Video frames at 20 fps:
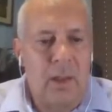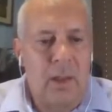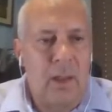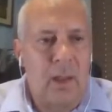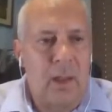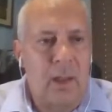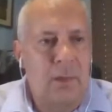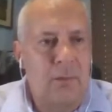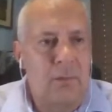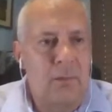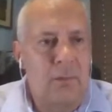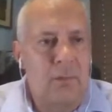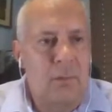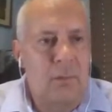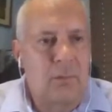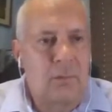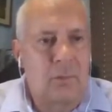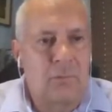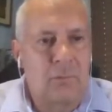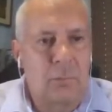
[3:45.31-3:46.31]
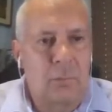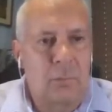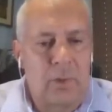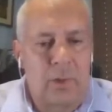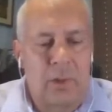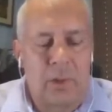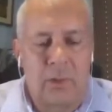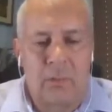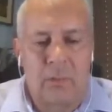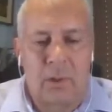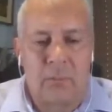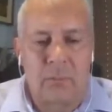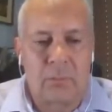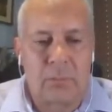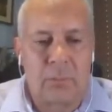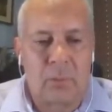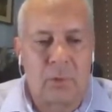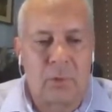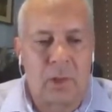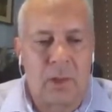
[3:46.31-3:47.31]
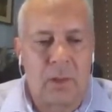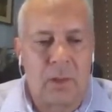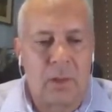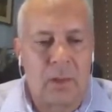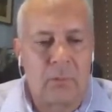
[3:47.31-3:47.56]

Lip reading: at 7.8 grams per ton,